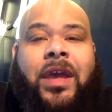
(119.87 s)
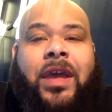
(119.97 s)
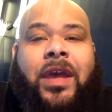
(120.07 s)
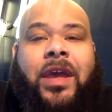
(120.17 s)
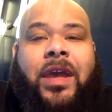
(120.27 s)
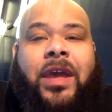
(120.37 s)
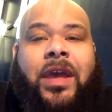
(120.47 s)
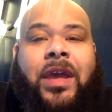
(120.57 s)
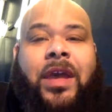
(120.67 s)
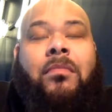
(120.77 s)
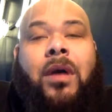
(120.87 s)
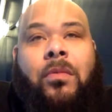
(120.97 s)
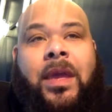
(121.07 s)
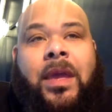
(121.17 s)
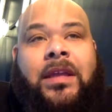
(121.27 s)
this
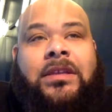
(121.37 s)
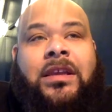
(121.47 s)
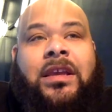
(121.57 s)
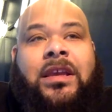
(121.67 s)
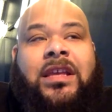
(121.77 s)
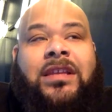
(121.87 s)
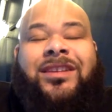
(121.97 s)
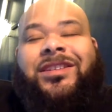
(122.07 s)
moment is a